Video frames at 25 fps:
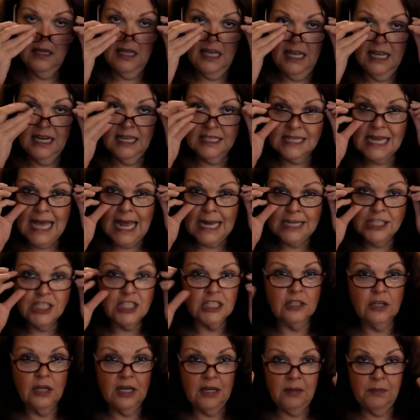And it's not
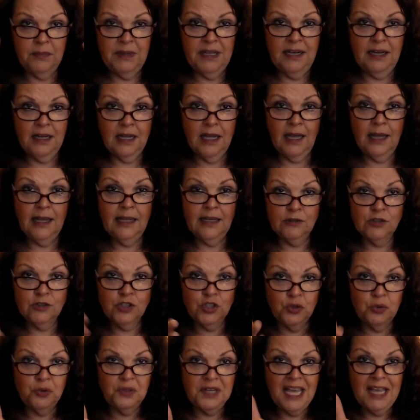just going to be a
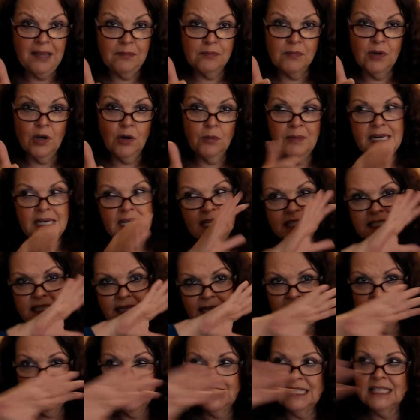two-day moment. It's
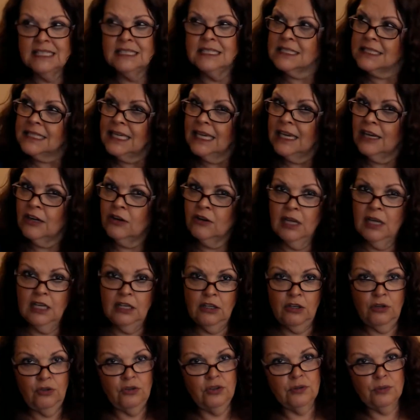like, this is carrying
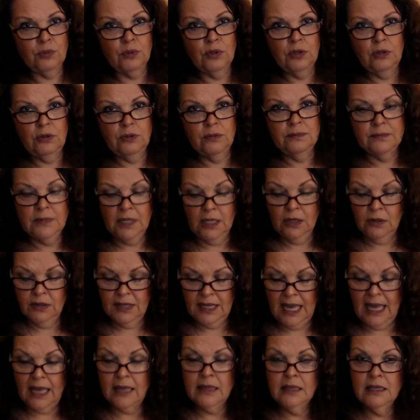you through,
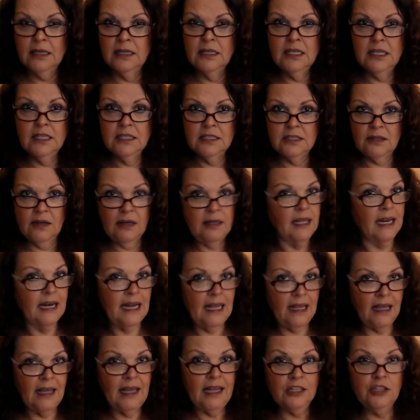okay? So, and
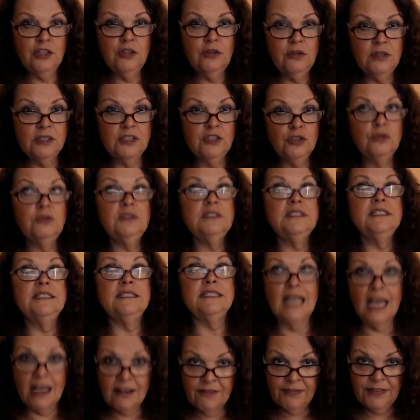I, and you, you
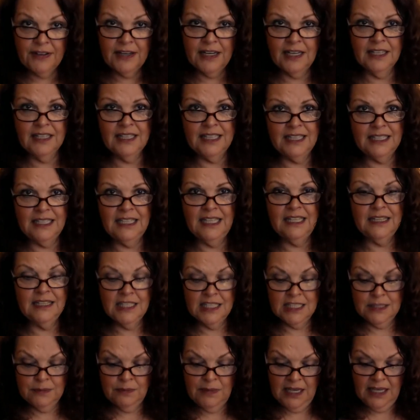definitely need
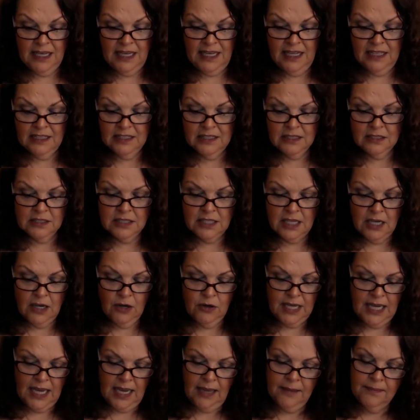this, my cancers.
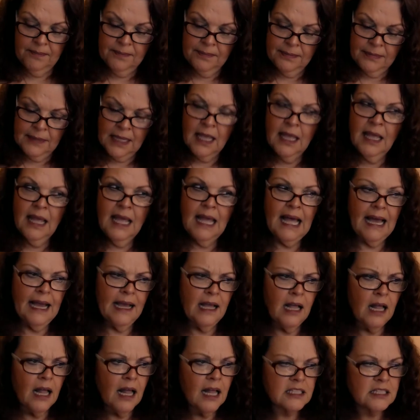Okay. I
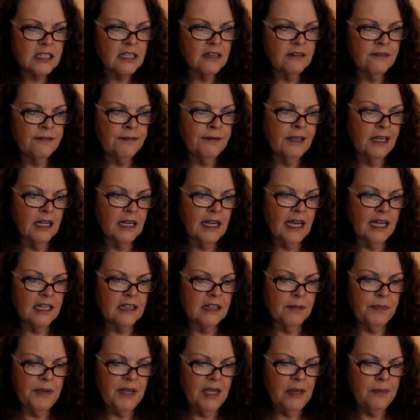also feel like
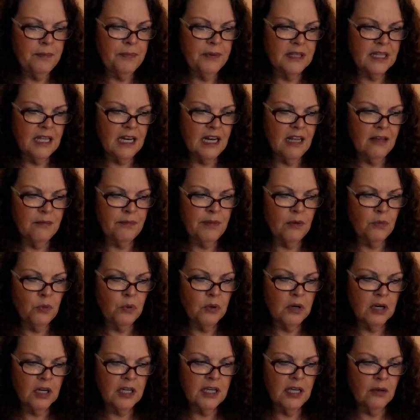the people that have been
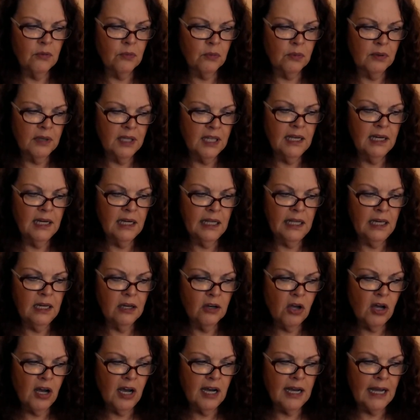working really
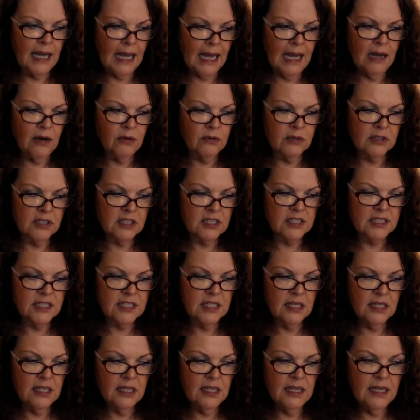long hours,
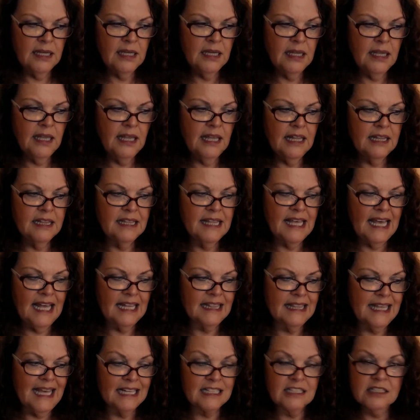
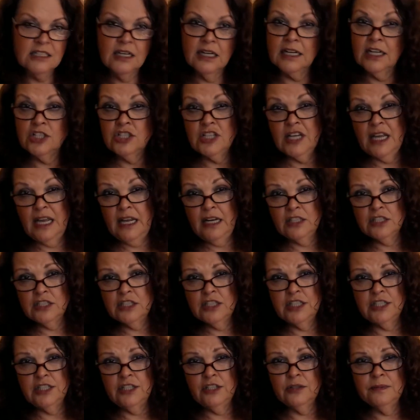that that's going to change
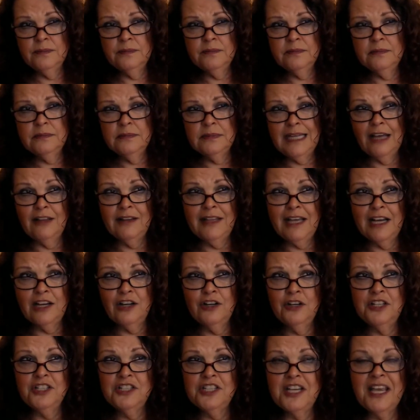too. Now that
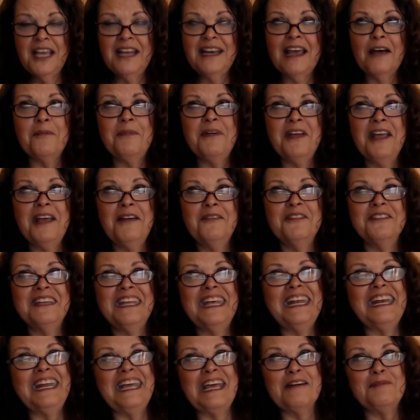could not be when
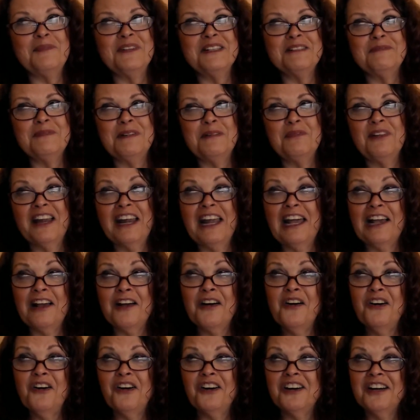that happens. People are like,
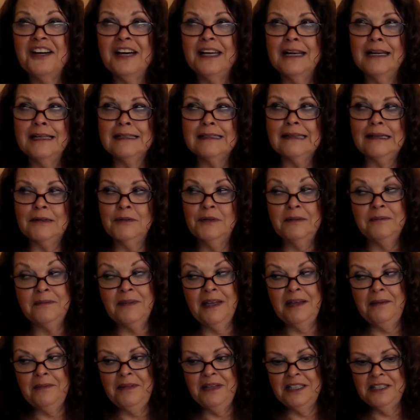oh, good, and it's like, well,
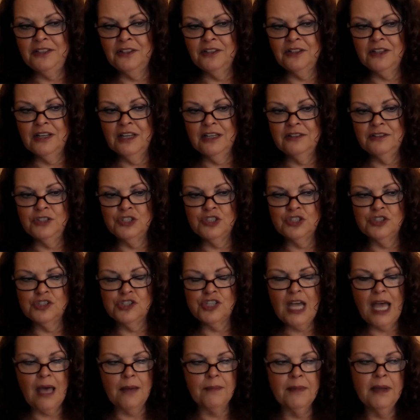maybe you're going to lose your
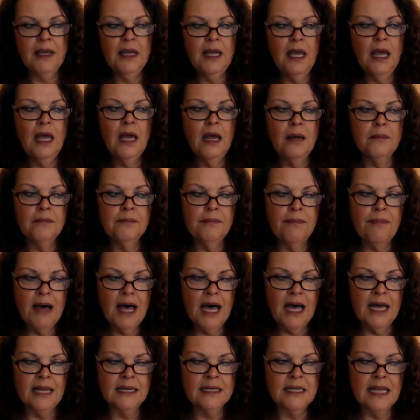job.
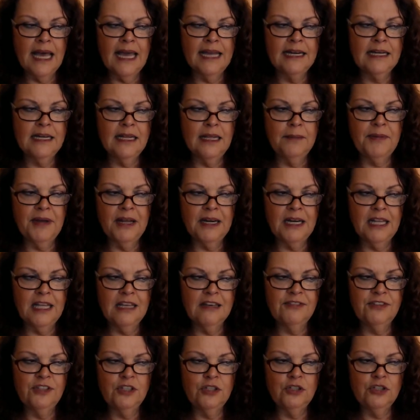But I, but
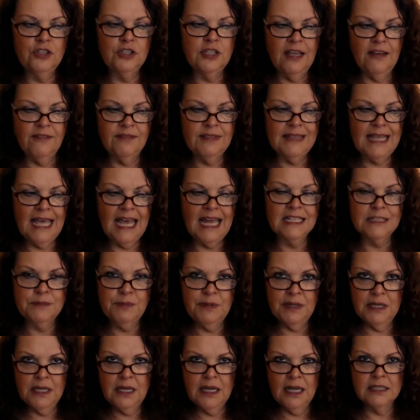if you, if that is
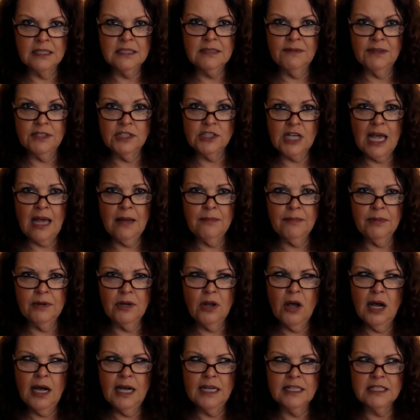because of a job
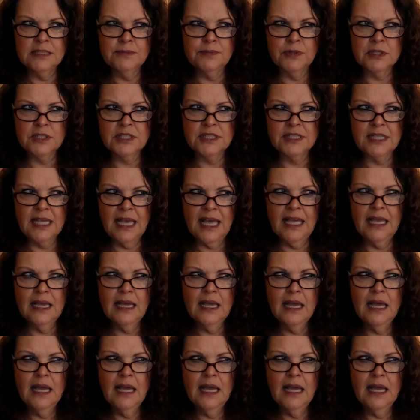loss per se,